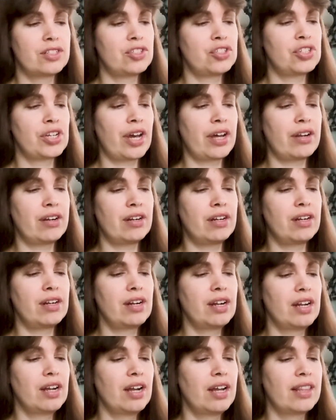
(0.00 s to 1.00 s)

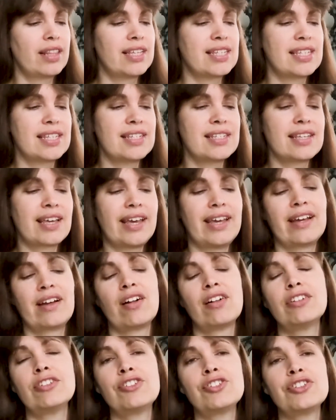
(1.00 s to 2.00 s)
Cheddar. This is a
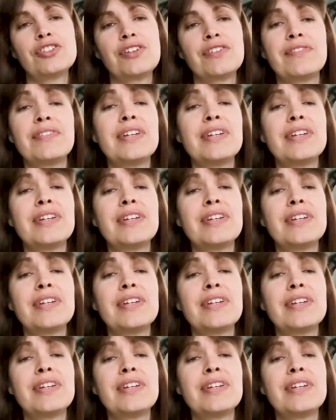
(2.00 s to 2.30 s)
cultured